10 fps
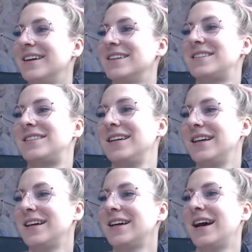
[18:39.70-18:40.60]

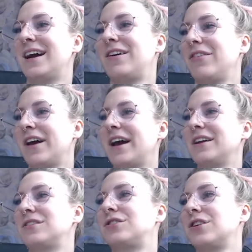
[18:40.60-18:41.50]
See how
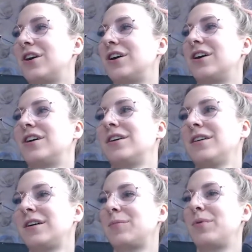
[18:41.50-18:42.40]
that
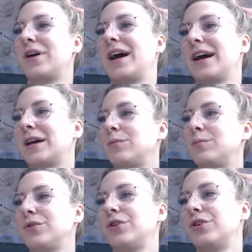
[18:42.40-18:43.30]
dark black and
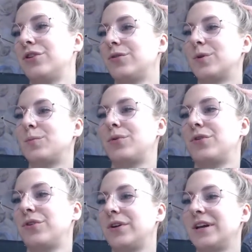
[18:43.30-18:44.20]
blue, we're
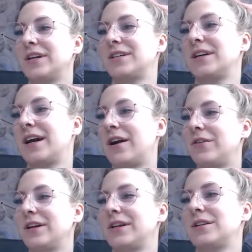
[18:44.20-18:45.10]
pulling it down
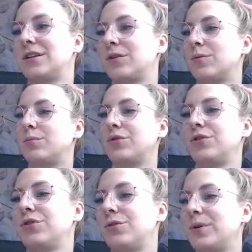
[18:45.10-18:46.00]
into the
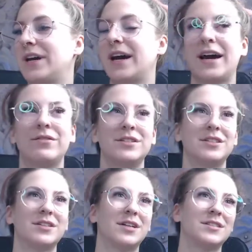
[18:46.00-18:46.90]
blue we have
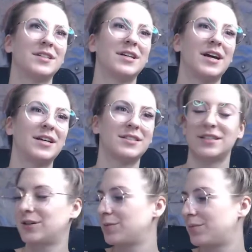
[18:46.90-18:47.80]
until it does a nice
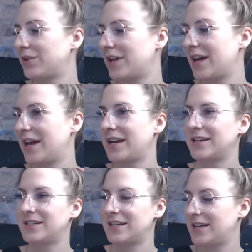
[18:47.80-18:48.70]
little
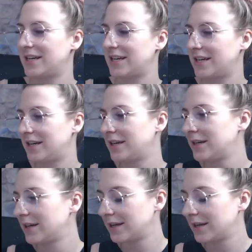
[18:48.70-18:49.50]
blend in.